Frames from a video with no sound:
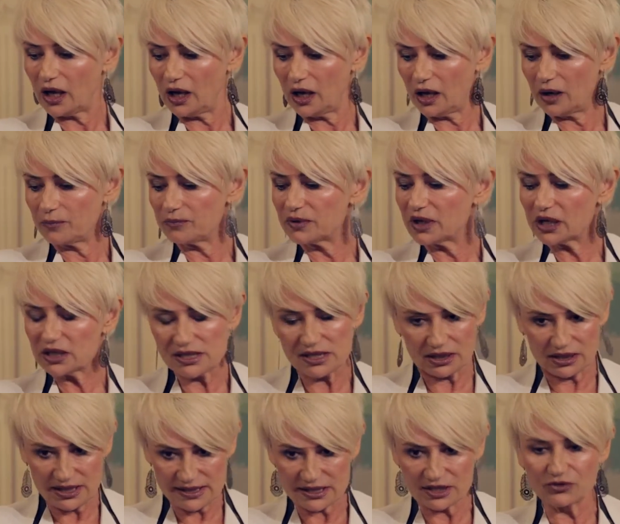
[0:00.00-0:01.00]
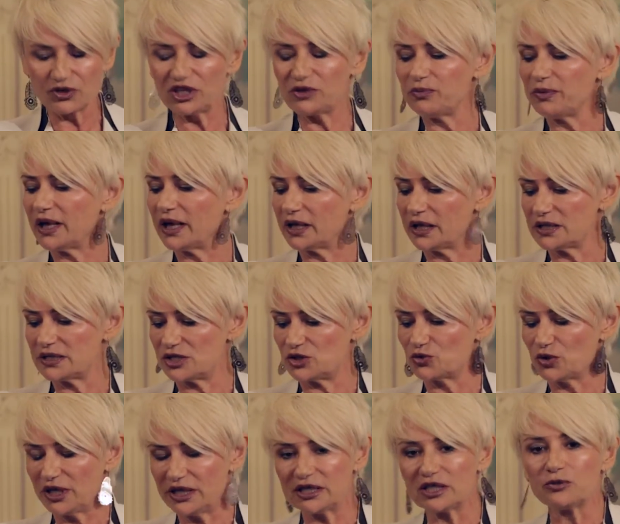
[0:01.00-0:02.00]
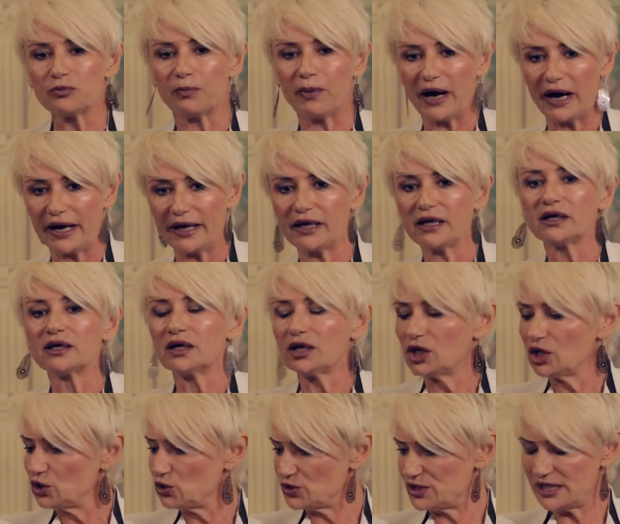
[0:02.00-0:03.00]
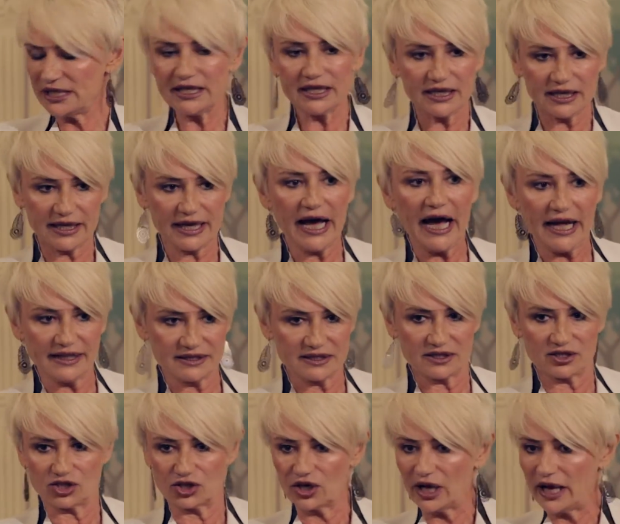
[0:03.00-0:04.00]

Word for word: Um, this arrhythmia is treated by using a catheter